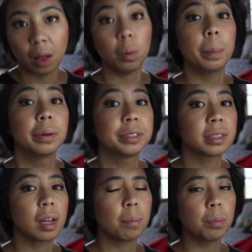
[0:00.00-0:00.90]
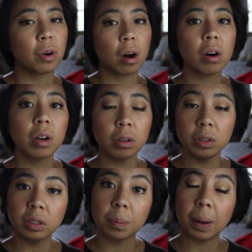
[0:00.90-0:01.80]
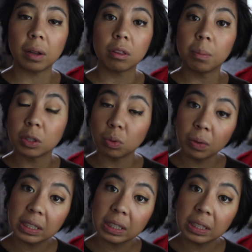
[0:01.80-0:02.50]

I will post a couple more articles about the most